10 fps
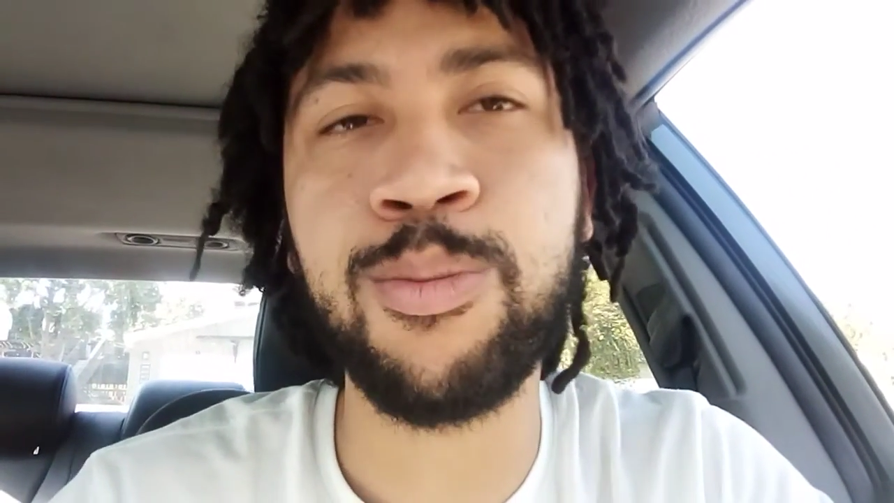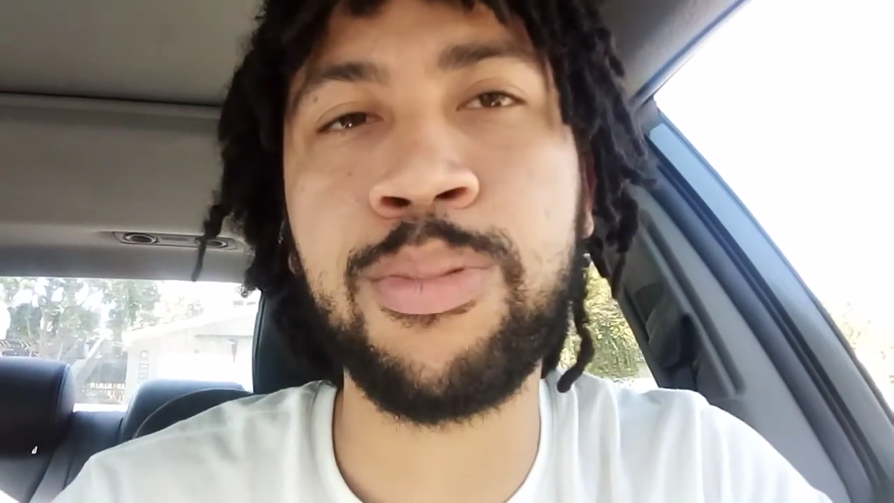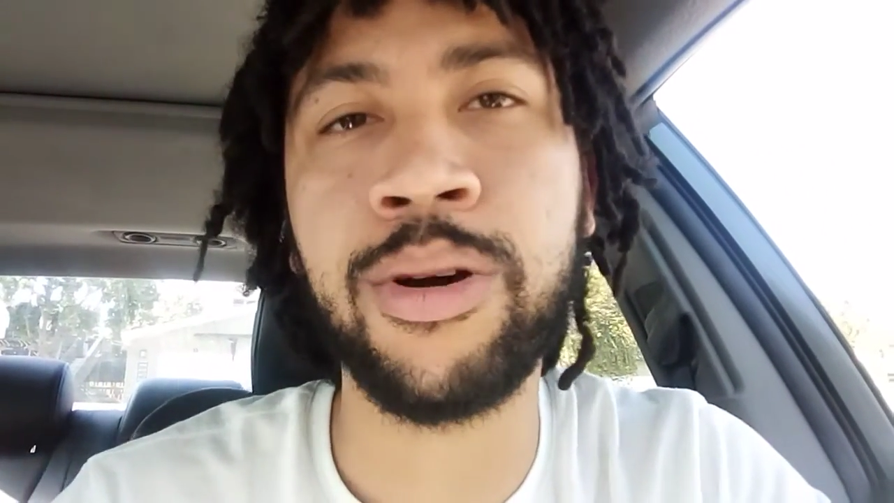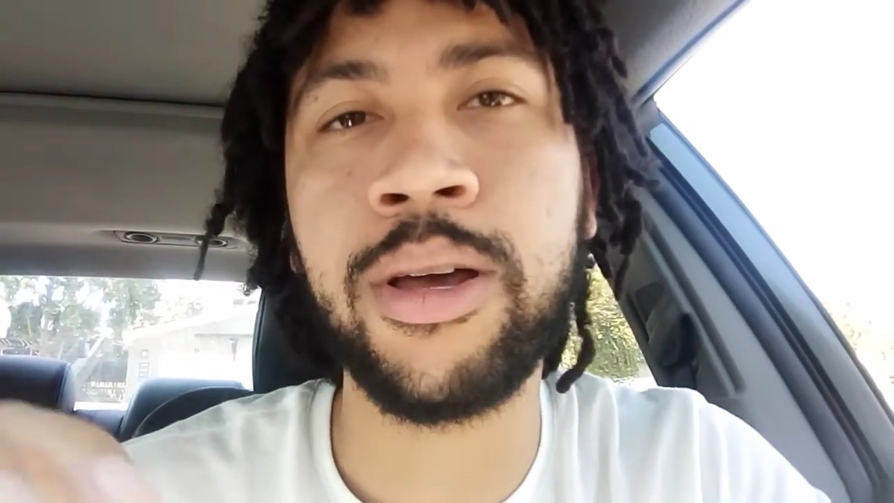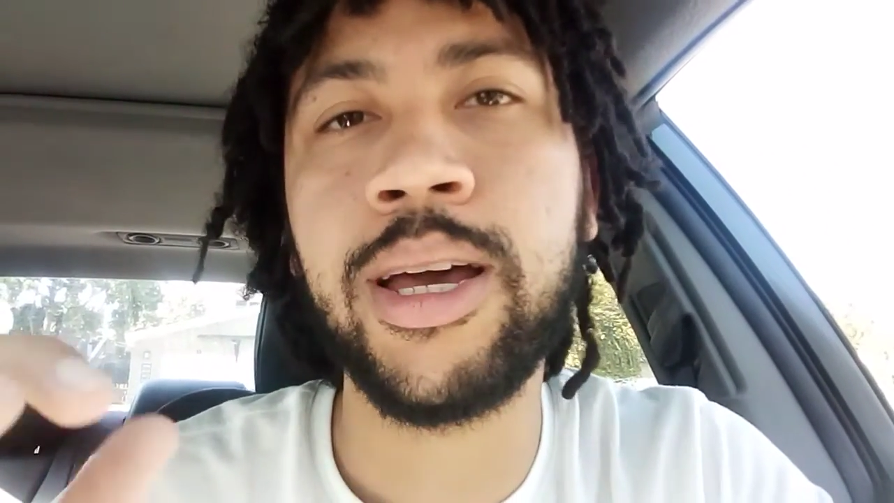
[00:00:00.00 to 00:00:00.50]

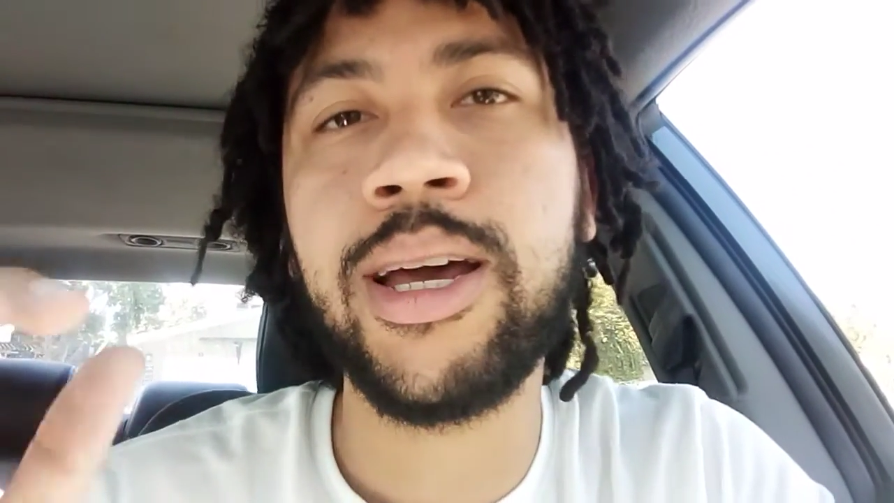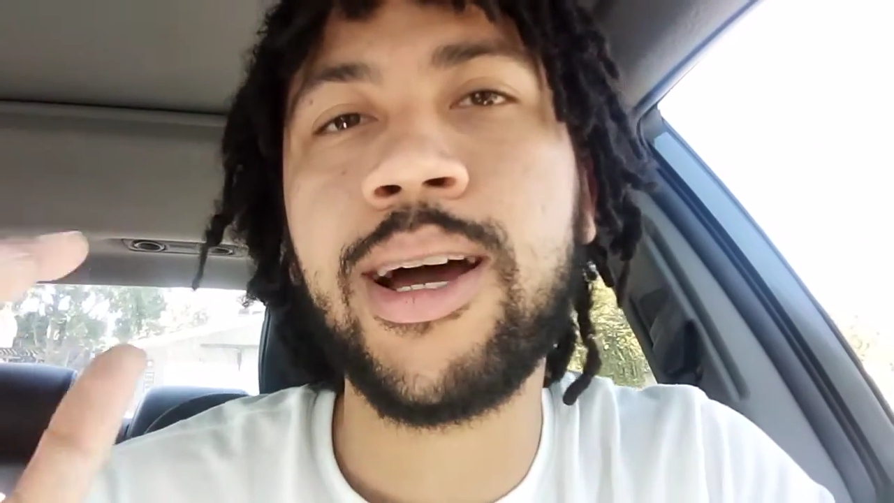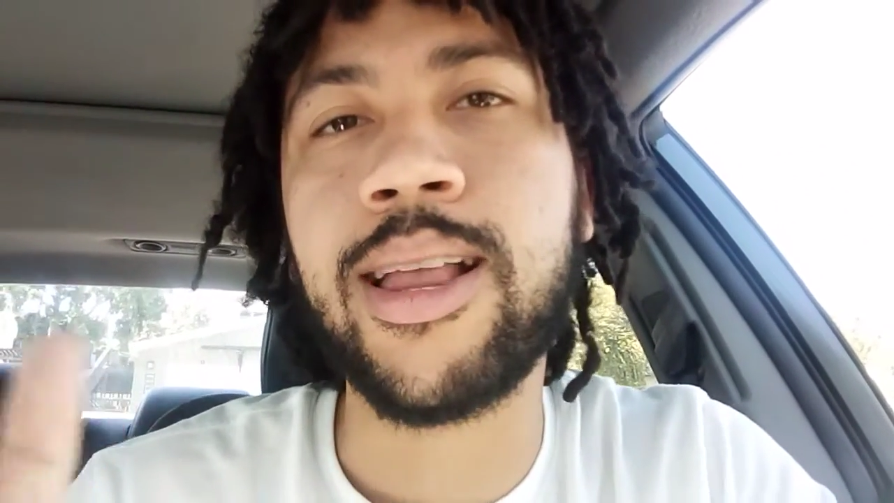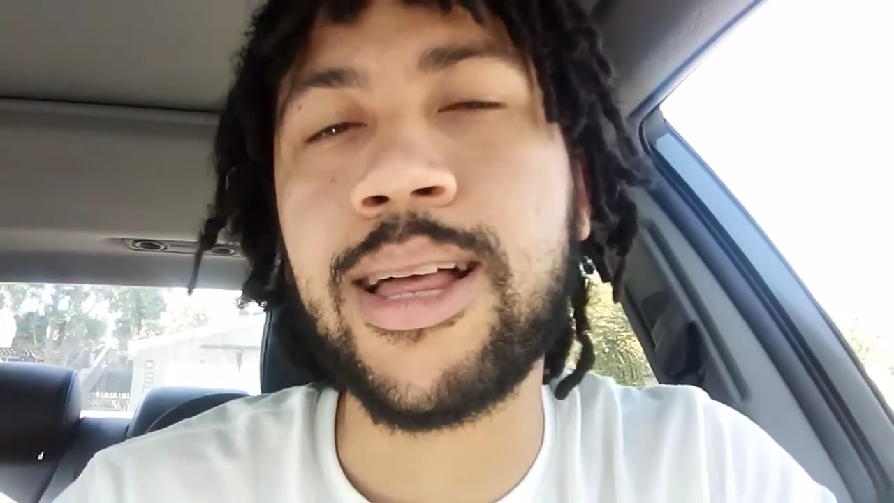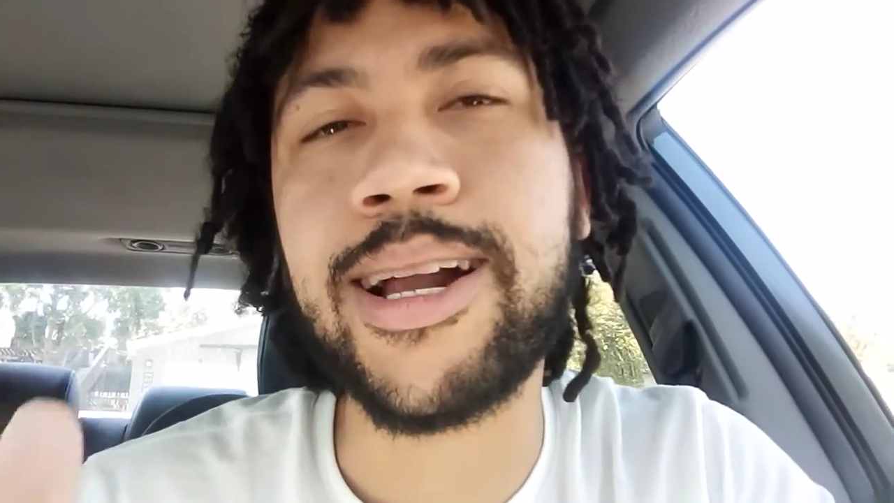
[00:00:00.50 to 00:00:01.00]
but
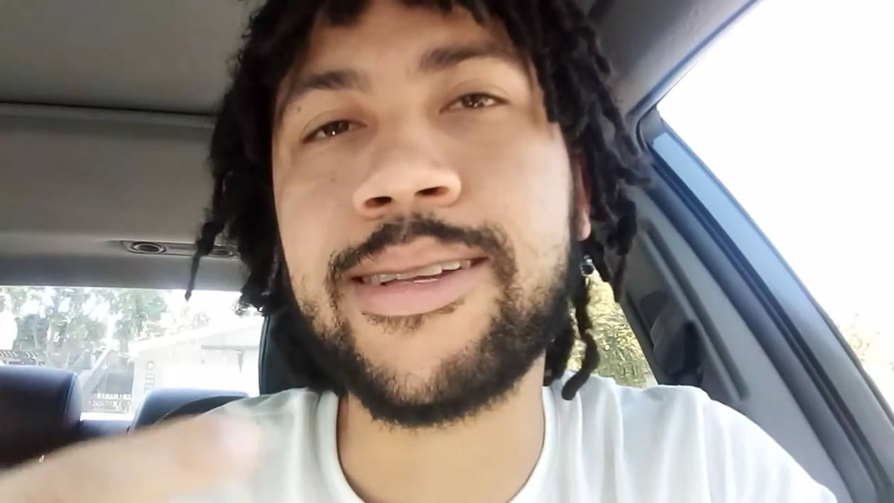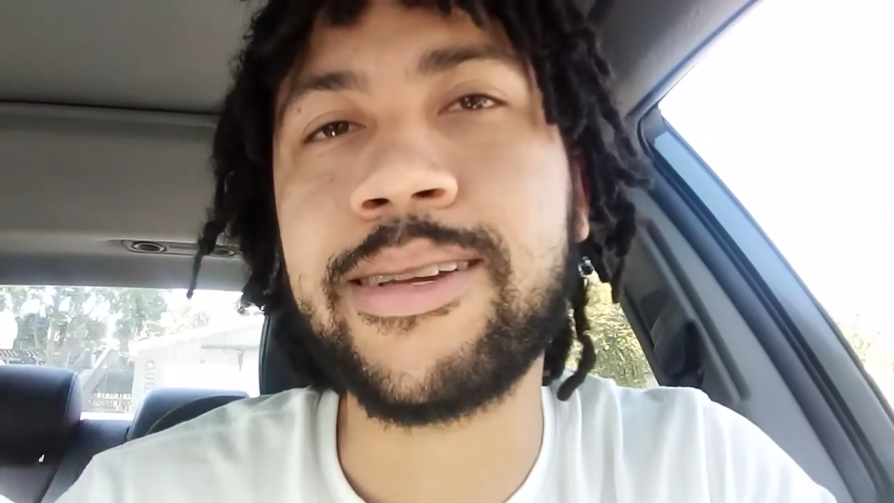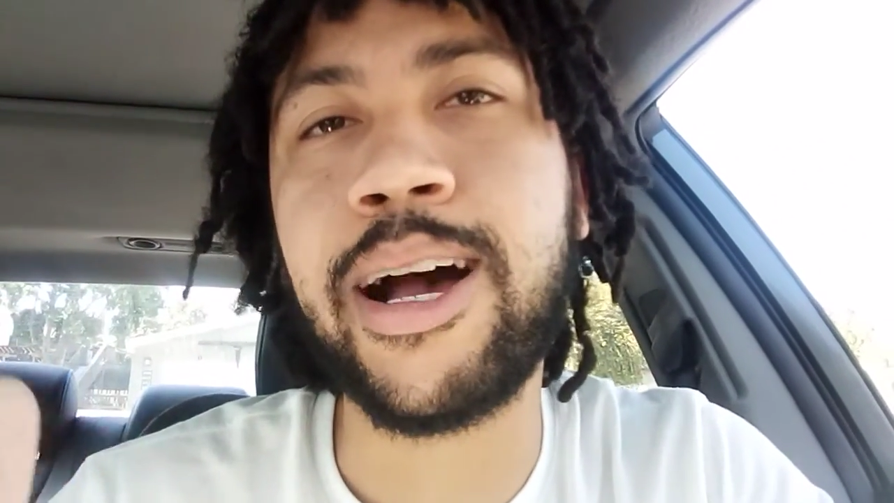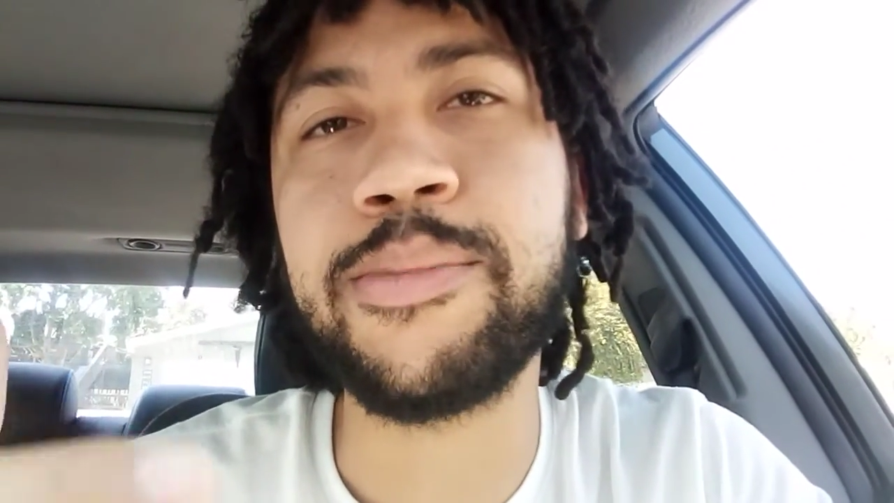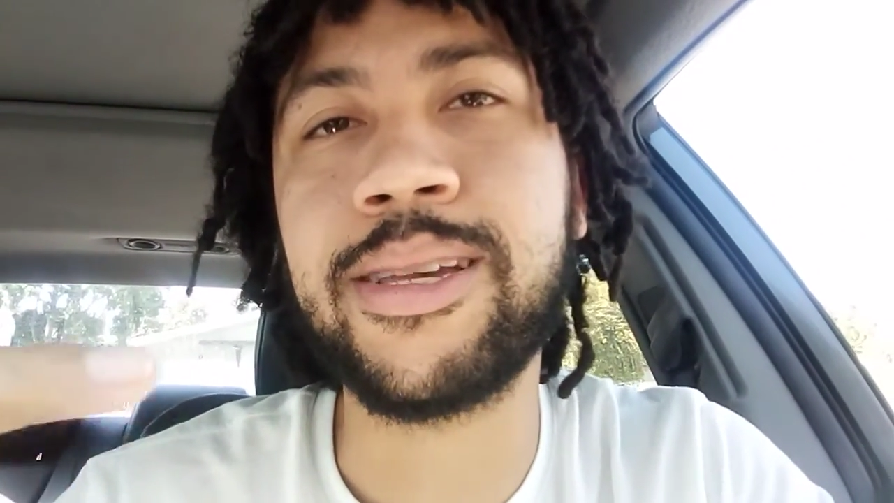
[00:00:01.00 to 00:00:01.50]
a lot of times